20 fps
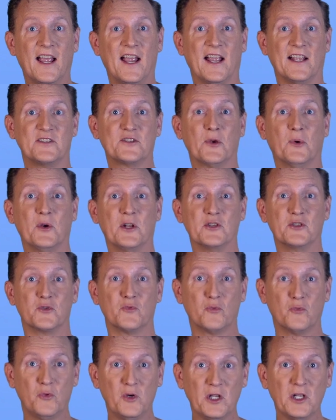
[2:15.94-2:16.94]
And so it is
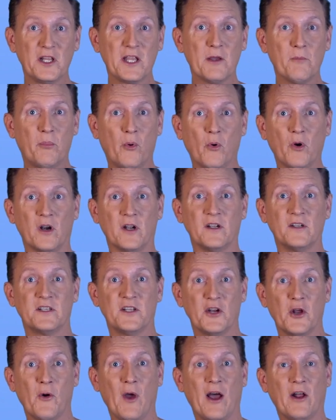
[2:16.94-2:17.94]
really important
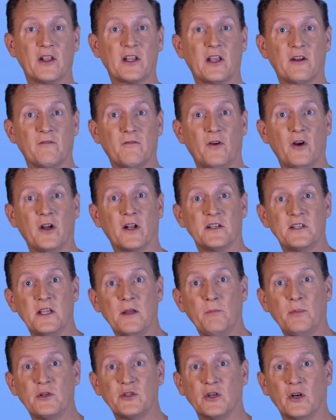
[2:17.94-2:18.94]
to know how to convert a
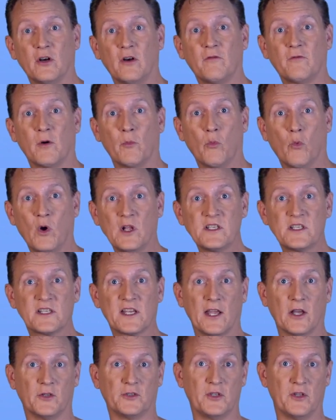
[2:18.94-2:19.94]
temperature from one
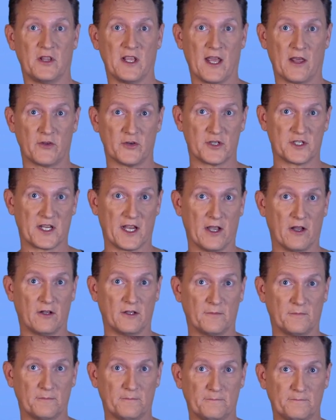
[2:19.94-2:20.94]
scale to the other scale.
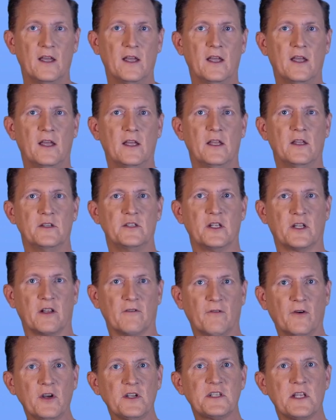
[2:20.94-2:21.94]
To
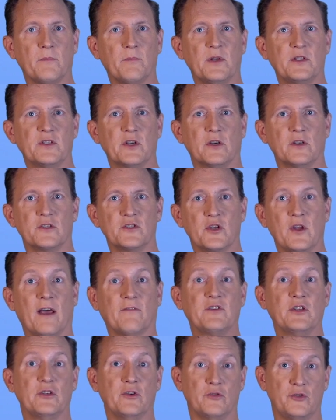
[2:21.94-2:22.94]
convert temperatures, you
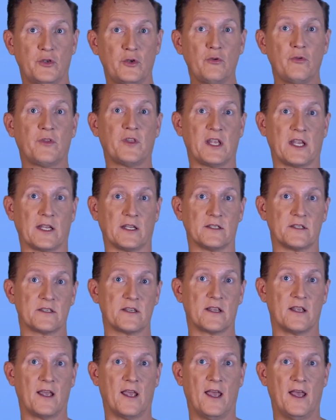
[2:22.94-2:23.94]
have to do two things.
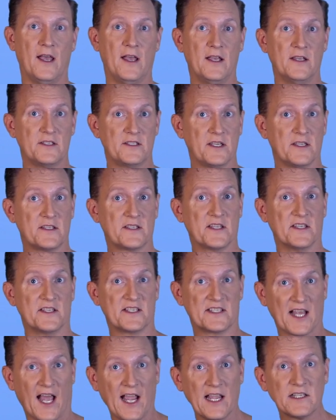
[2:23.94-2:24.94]
Since the
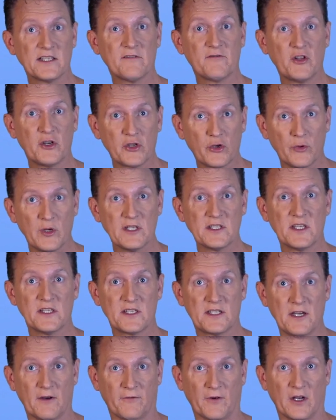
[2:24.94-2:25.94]
size of the degrees is
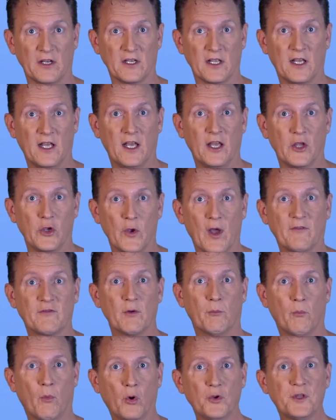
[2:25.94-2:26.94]
different, you have
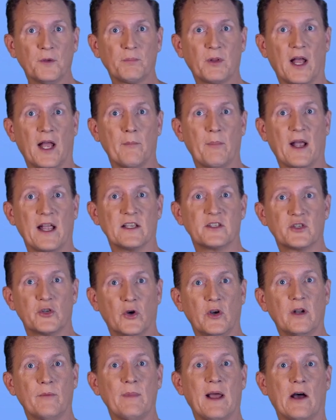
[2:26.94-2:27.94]
to multiply by a
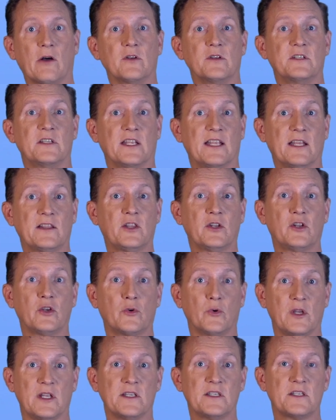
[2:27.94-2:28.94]
certain amount to get the
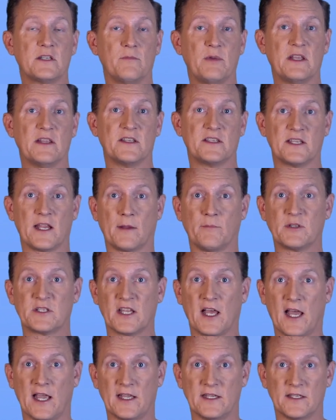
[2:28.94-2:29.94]
degrees to be the same
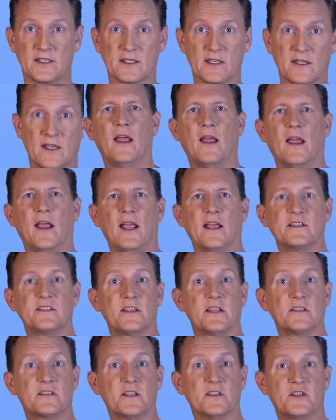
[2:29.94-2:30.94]
size. And
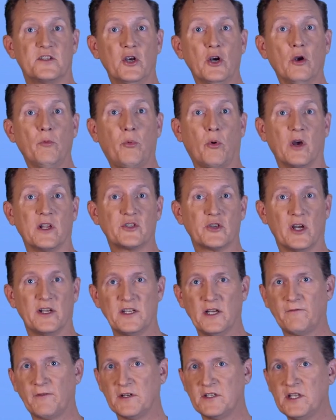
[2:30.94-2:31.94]
since the zero points are at
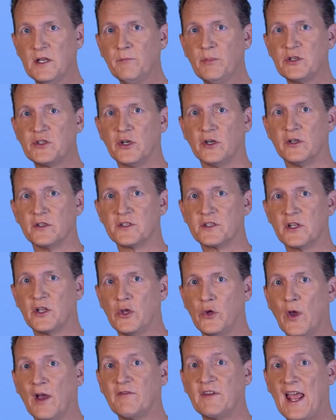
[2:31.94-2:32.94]
different temperatures,
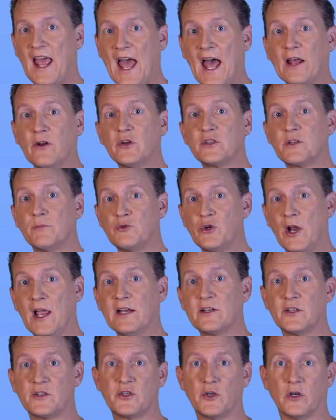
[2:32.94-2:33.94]
you have to add or
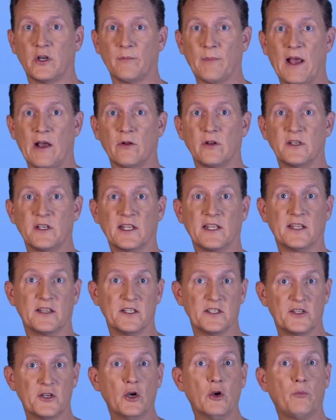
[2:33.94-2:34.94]
subtract a certain amount to get
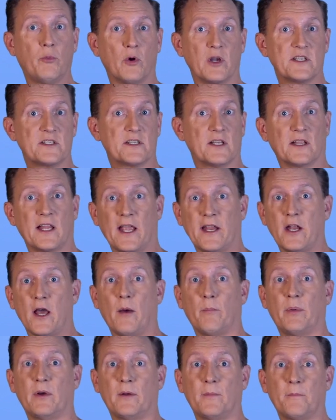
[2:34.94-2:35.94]
the zero points to line
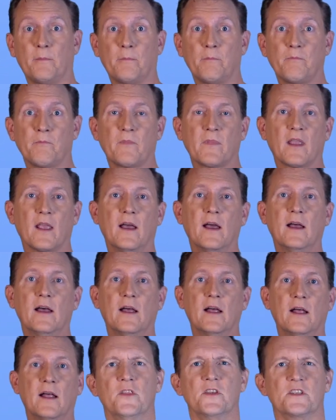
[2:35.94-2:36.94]
up.
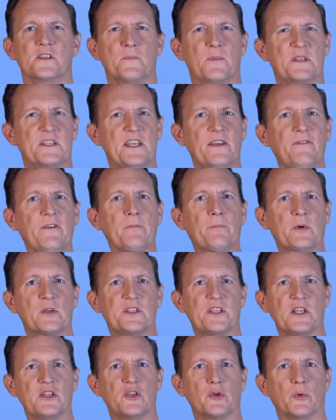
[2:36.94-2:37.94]
The specific
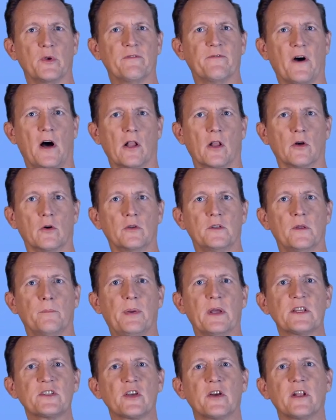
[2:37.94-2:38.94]
procedure we follow
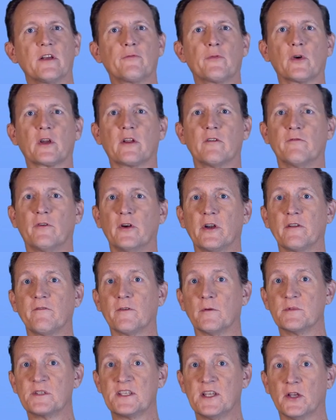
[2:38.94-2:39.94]
depends on if we're converting
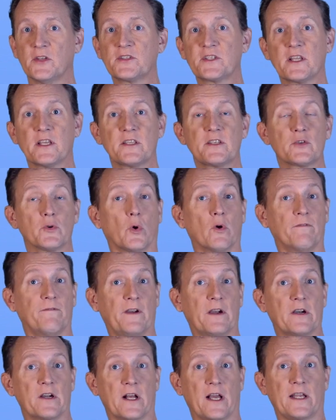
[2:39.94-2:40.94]
from Celsius or
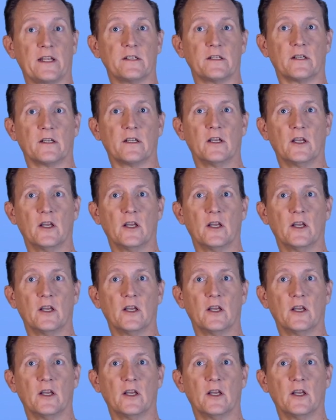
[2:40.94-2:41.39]
Fahrenheit.